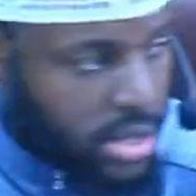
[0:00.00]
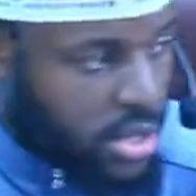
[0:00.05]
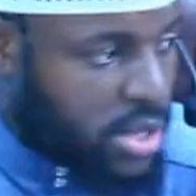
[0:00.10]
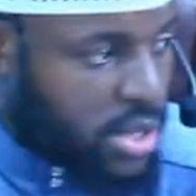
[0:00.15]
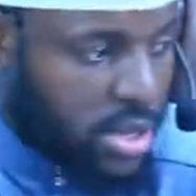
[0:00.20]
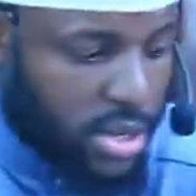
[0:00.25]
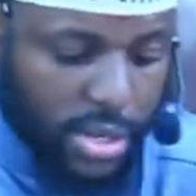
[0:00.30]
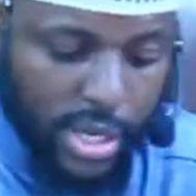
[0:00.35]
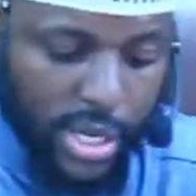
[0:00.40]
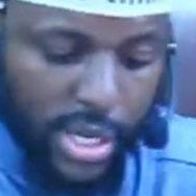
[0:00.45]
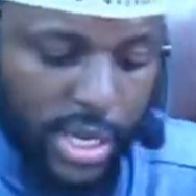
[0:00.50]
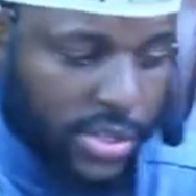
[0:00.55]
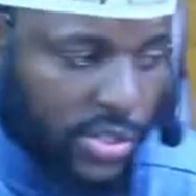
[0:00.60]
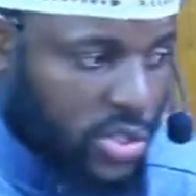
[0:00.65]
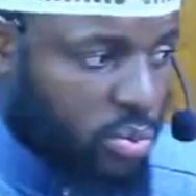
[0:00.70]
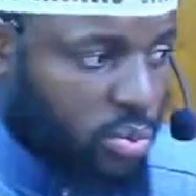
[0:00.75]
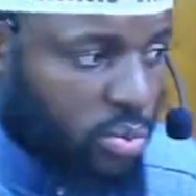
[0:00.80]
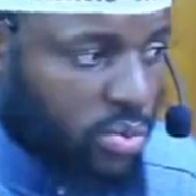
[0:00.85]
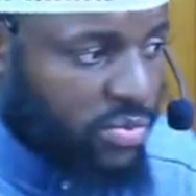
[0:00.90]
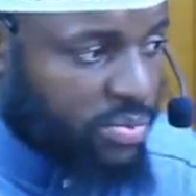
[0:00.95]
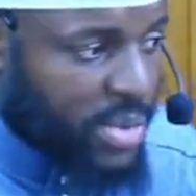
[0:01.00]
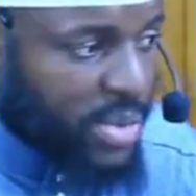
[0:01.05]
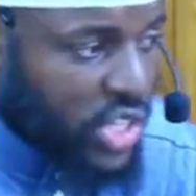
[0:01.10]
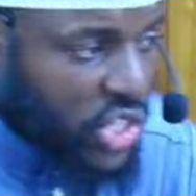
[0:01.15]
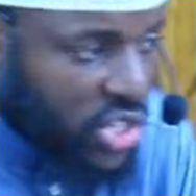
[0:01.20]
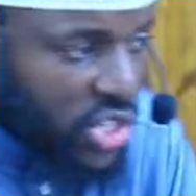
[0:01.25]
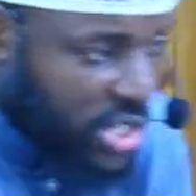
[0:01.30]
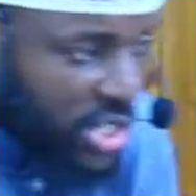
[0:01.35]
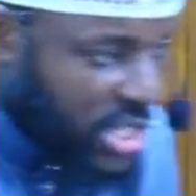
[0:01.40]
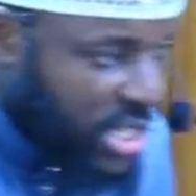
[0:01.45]
okay, so we've
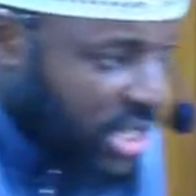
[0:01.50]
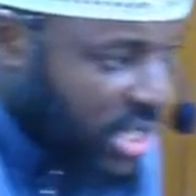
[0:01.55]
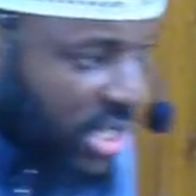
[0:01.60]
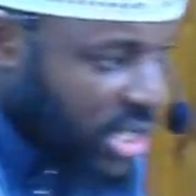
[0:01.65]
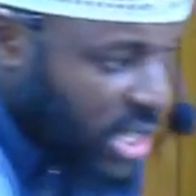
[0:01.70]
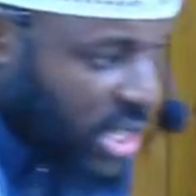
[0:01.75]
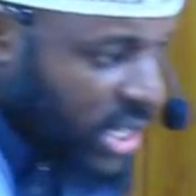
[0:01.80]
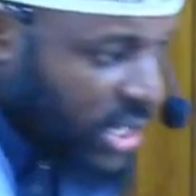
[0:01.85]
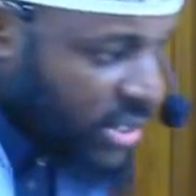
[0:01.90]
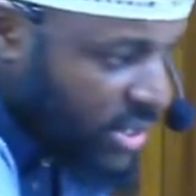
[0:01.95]
mentioned these things.